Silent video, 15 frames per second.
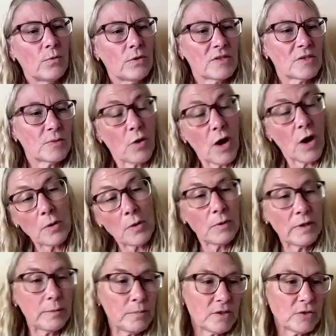was
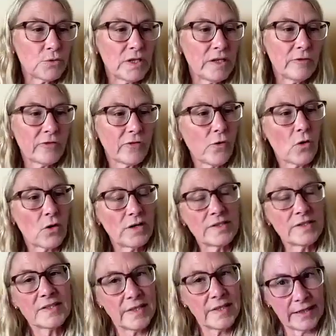probably between 4
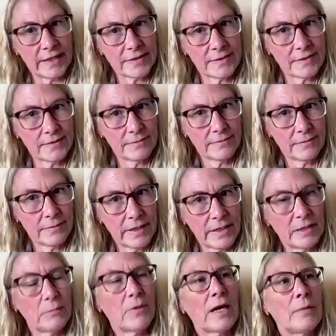and 6.
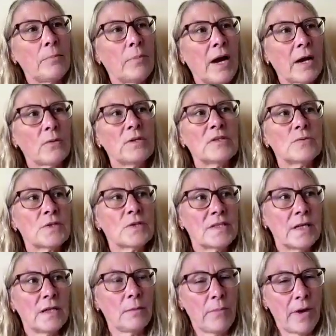And my parents were
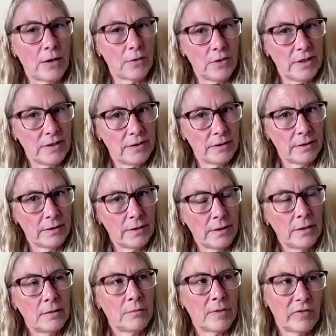still married.
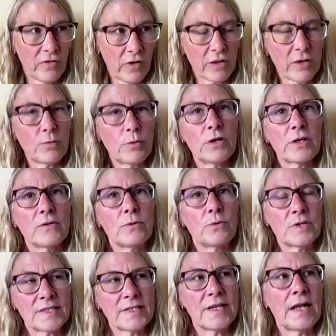My father
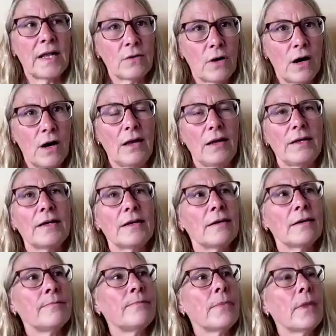was an
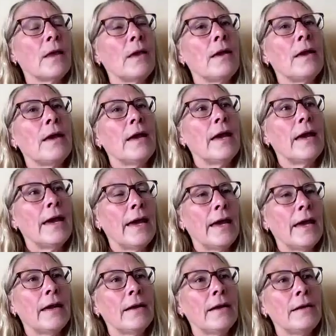alcoholic.
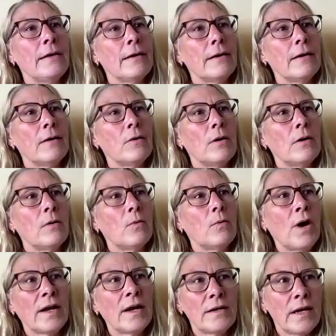And
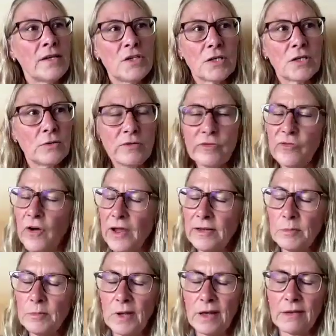one day she couldn't
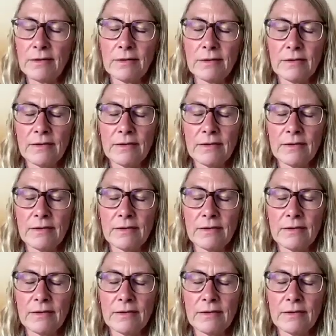find me.